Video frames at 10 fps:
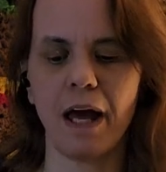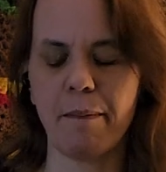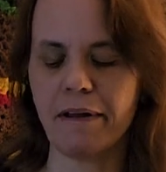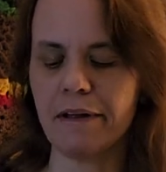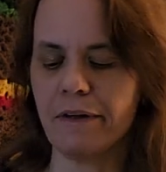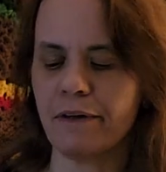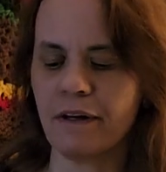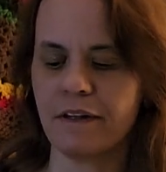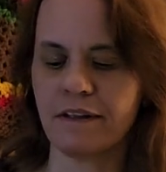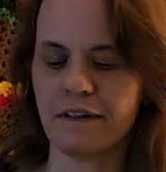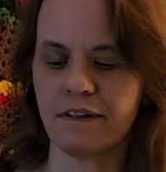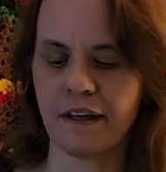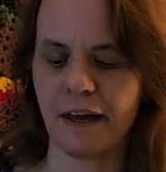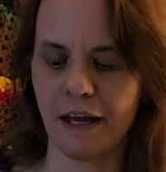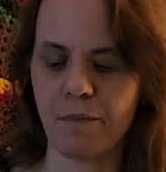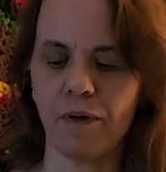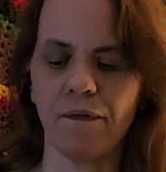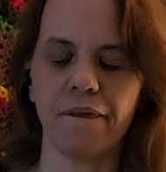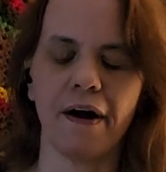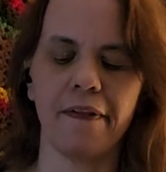I mean, look at these
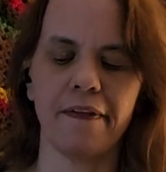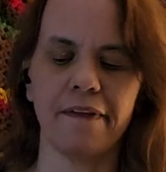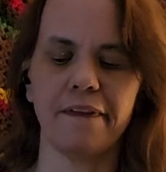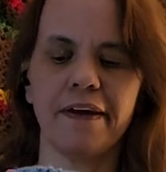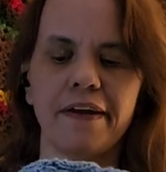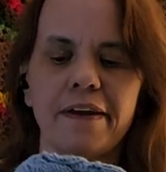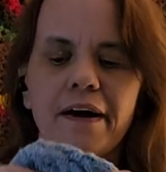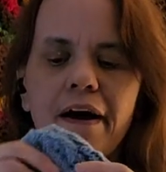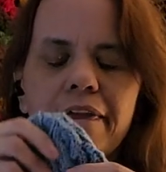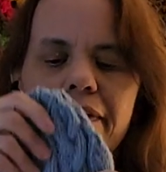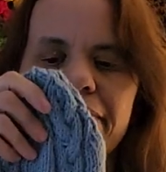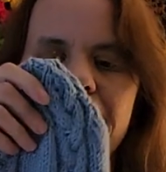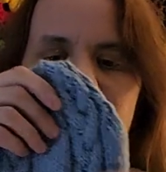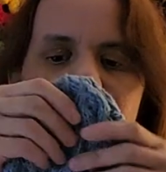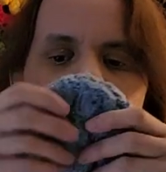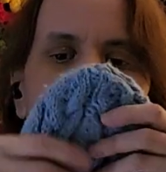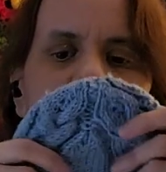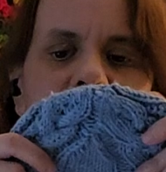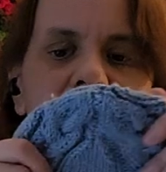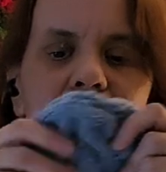cables on these knitted hats,
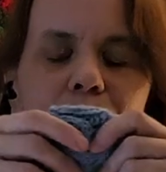these little